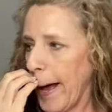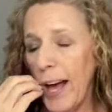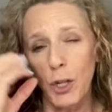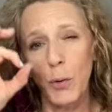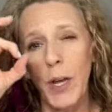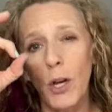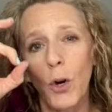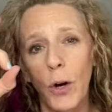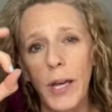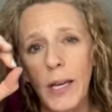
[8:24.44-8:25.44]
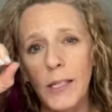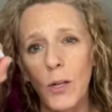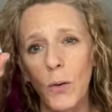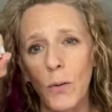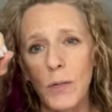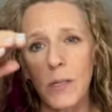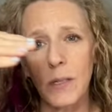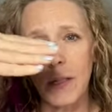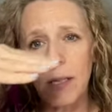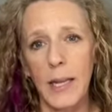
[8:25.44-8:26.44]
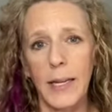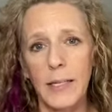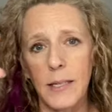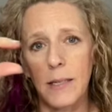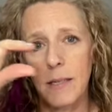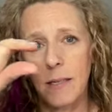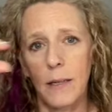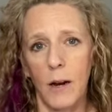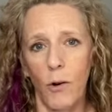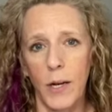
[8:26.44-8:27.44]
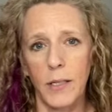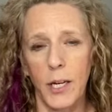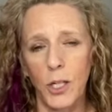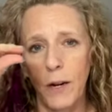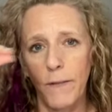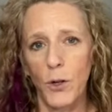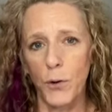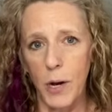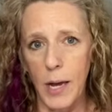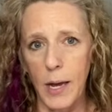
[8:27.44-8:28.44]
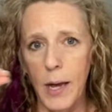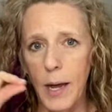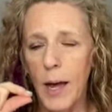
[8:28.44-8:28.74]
tree cookies, those slices, a cross section of a tree,